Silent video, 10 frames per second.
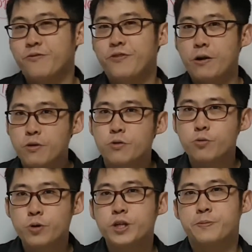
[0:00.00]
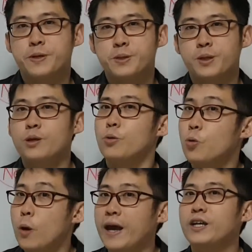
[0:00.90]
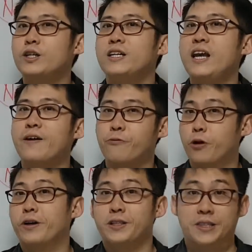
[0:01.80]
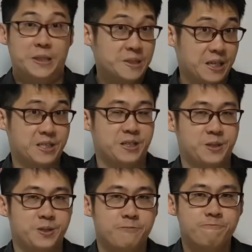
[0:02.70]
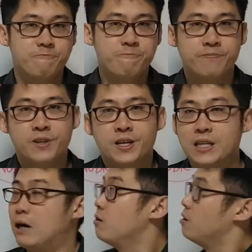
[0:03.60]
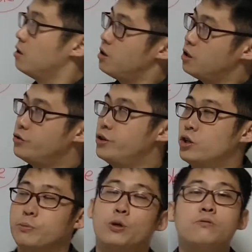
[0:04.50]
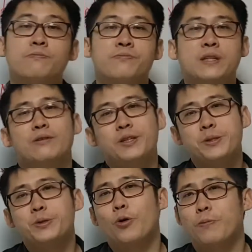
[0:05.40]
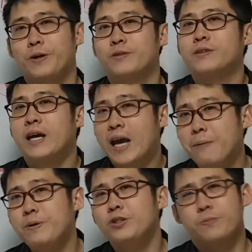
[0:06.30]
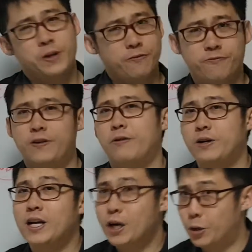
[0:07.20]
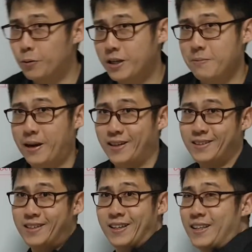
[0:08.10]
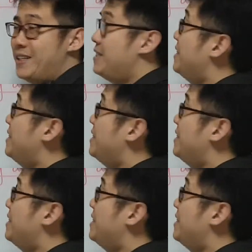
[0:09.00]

a very rich person who actually have royalty status. Now, this noble happened to be a very lonely man. He